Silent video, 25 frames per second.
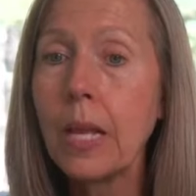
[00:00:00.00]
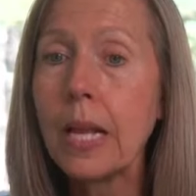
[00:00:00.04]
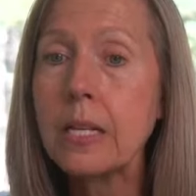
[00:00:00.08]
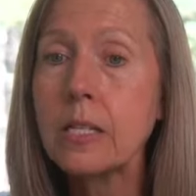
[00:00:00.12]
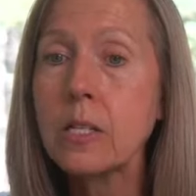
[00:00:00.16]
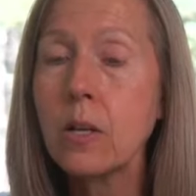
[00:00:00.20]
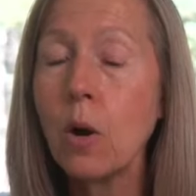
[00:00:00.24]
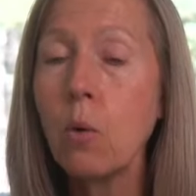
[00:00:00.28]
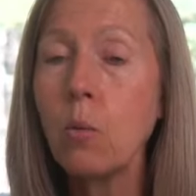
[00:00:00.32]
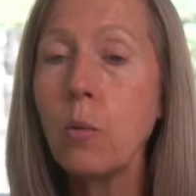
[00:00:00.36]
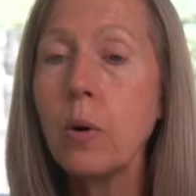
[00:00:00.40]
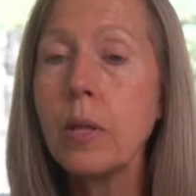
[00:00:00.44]

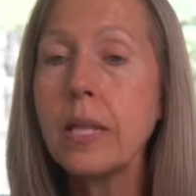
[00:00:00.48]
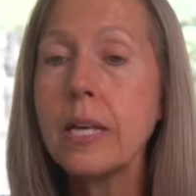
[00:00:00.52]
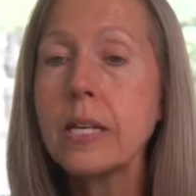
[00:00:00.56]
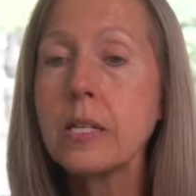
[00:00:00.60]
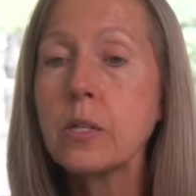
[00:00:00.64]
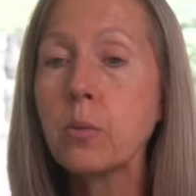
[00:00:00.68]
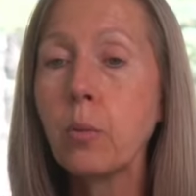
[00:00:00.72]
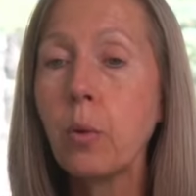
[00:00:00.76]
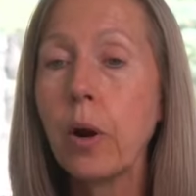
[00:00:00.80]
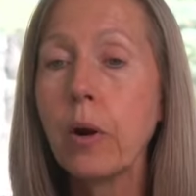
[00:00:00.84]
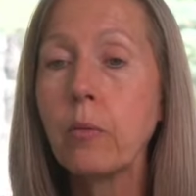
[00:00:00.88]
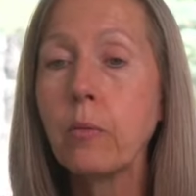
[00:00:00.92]
So will
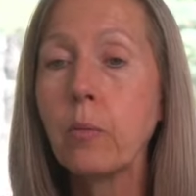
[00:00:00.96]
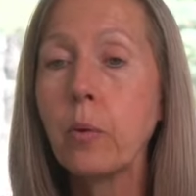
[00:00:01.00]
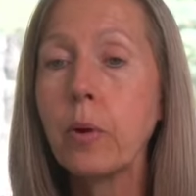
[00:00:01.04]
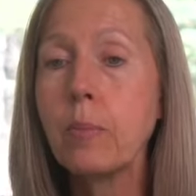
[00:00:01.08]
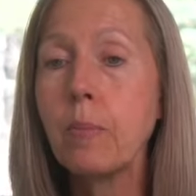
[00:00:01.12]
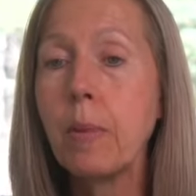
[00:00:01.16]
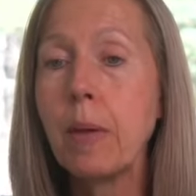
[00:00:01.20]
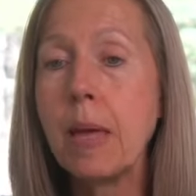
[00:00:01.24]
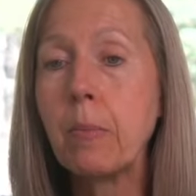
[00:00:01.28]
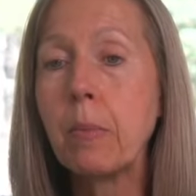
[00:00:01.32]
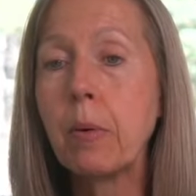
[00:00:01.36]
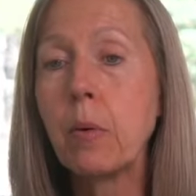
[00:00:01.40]
this work
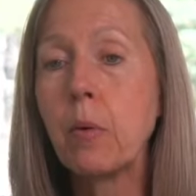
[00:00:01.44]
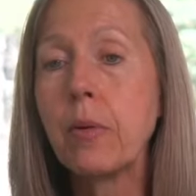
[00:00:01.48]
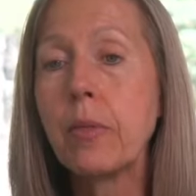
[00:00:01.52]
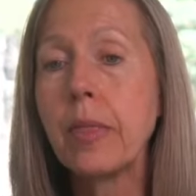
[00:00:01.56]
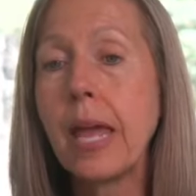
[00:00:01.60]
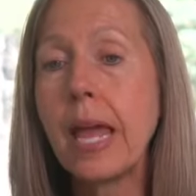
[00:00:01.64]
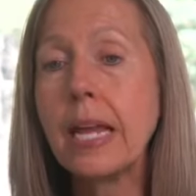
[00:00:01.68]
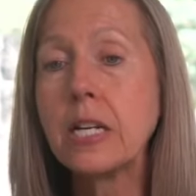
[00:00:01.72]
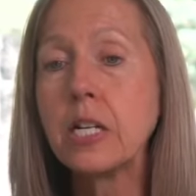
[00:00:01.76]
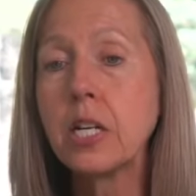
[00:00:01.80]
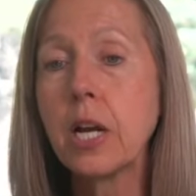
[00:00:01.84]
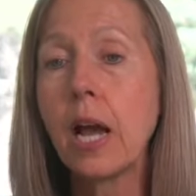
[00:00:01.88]
with people with
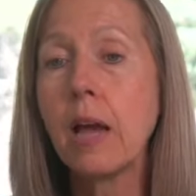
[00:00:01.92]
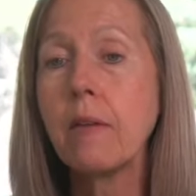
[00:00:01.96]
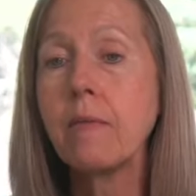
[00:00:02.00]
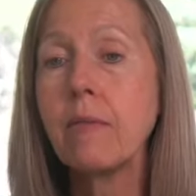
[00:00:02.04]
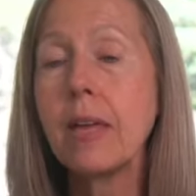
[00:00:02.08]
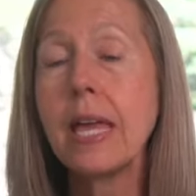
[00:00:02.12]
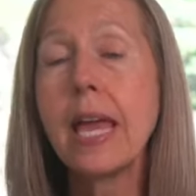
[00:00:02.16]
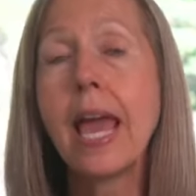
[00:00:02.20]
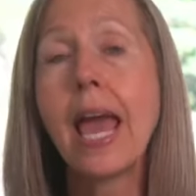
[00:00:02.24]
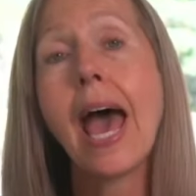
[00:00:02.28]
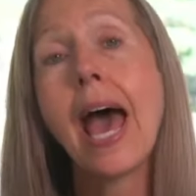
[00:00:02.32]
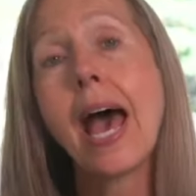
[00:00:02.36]

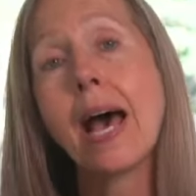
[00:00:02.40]
HIV?